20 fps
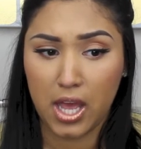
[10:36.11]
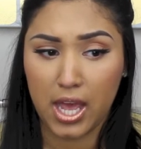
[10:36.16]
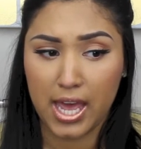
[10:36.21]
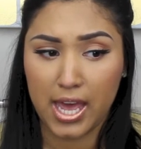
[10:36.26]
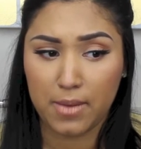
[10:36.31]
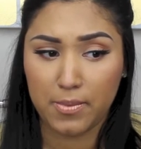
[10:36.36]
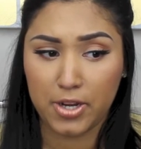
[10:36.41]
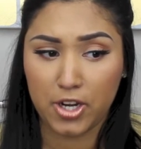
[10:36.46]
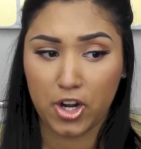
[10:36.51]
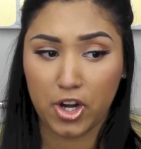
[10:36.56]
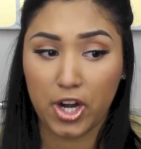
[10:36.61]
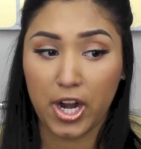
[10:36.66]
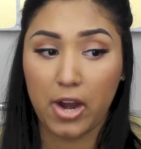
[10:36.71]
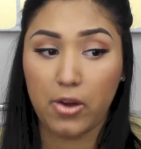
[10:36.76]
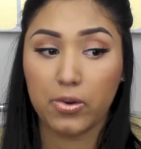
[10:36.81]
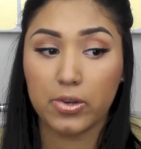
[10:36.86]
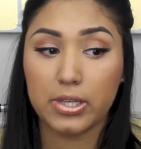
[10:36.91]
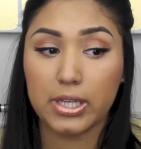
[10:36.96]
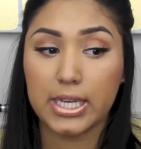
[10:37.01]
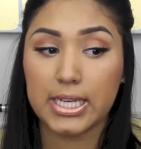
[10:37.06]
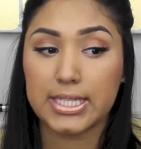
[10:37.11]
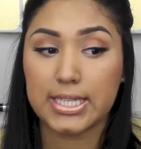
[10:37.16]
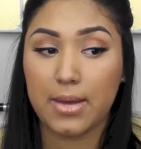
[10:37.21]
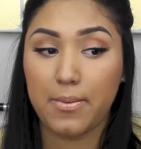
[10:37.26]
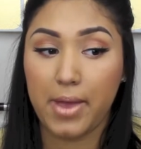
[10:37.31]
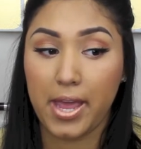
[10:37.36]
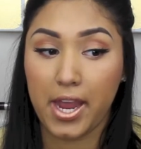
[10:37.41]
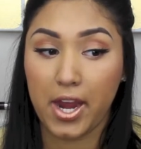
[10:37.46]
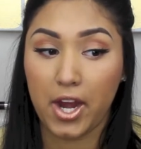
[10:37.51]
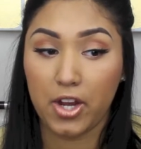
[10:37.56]
I had my daughter, I realized
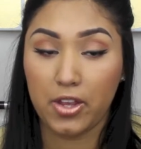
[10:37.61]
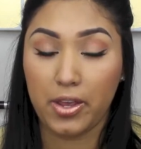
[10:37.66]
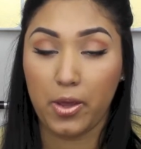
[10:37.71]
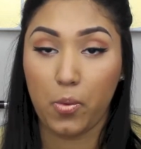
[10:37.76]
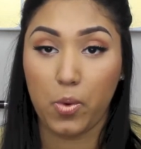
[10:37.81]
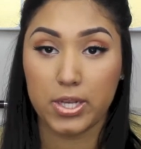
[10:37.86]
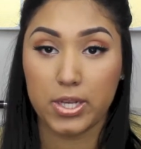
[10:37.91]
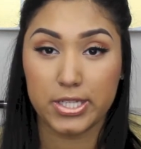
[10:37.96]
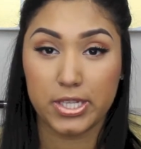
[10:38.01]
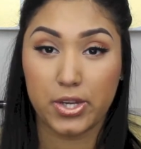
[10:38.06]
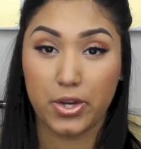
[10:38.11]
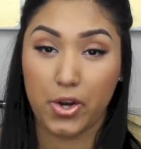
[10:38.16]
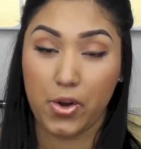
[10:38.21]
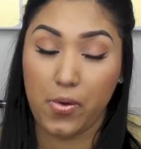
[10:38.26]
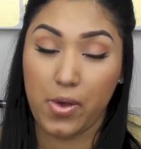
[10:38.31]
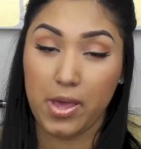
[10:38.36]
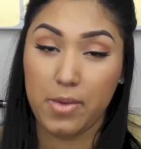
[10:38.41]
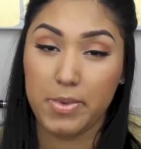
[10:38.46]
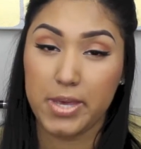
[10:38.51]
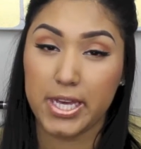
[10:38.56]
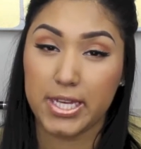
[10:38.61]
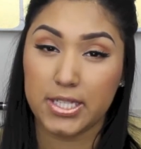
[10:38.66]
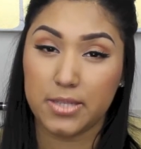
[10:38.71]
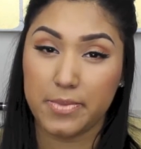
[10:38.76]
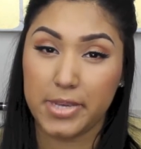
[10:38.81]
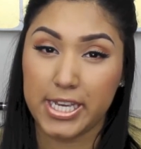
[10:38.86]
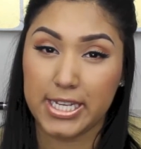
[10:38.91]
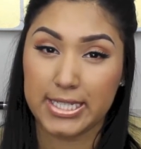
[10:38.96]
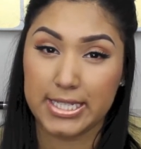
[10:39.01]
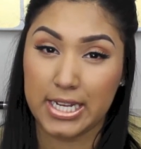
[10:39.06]
that my hair like wasn't growing because
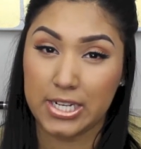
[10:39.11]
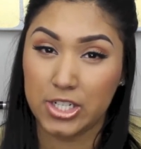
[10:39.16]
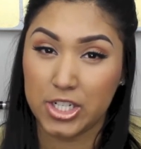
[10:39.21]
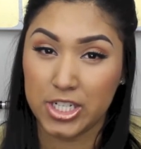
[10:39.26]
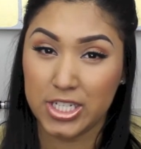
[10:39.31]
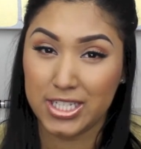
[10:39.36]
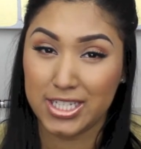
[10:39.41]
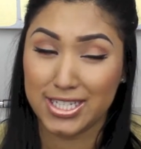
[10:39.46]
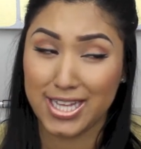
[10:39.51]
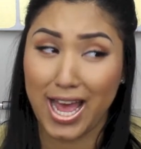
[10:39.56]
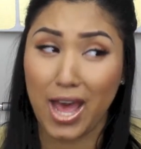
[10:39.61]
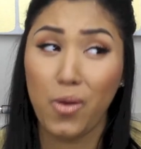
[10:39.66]
of my extensions because